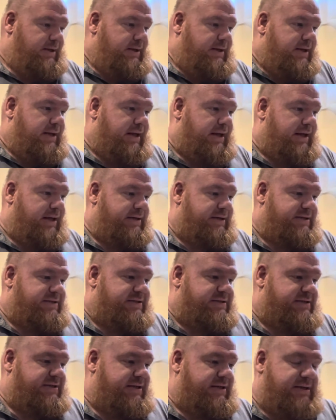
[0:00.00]
And
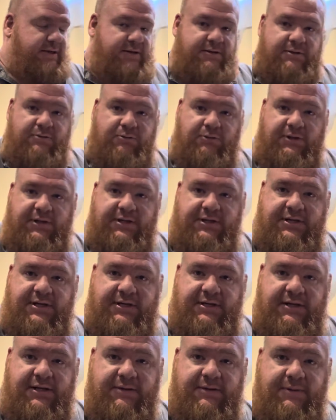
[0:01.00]
it's really
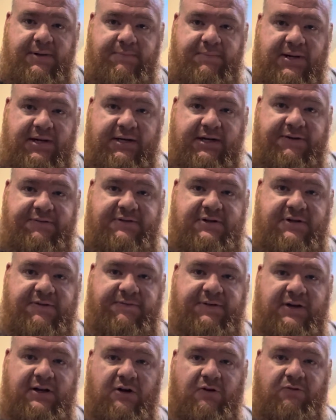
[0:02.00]
good and big enough to
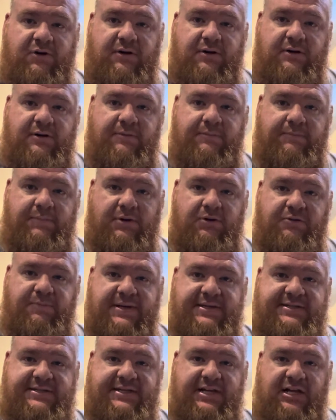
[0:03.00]
fit over both
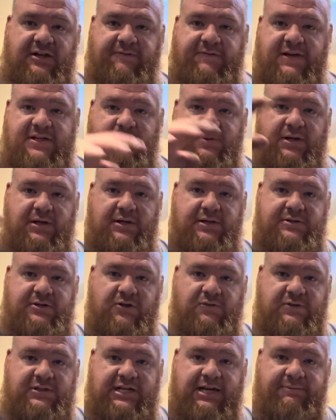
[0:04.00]
myself as well as
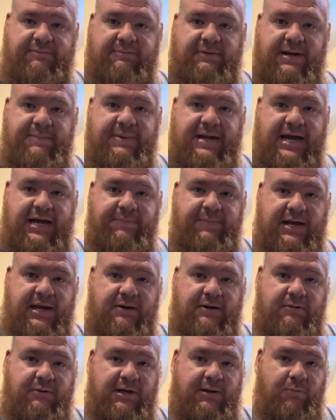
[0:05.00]
over top of my
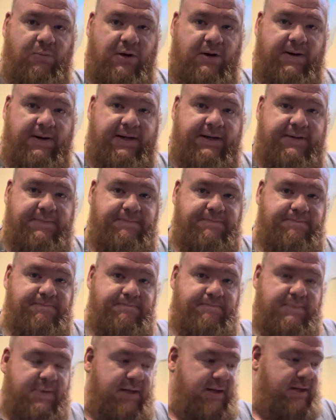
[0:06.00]
backpack when I'm wearing it.
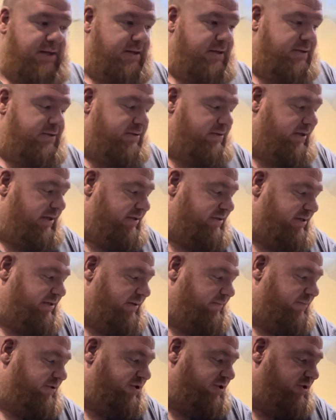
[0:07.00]
So that's
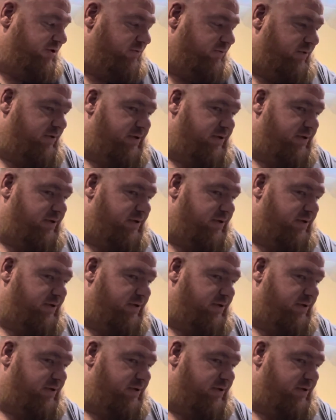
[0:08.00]
number 2.